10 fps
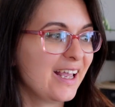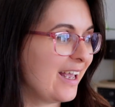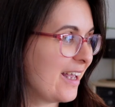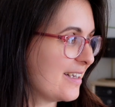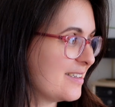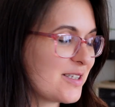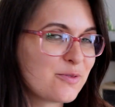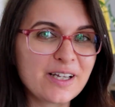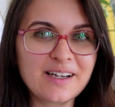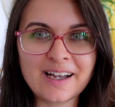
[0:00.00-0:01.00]
And this
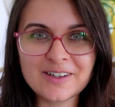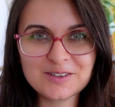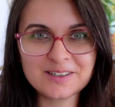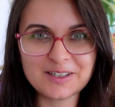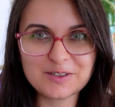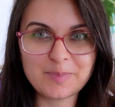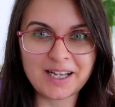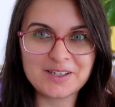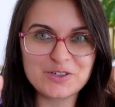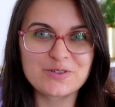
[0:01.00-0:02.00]
week I got another
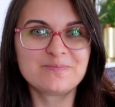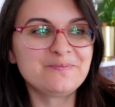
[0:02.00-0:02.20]
package.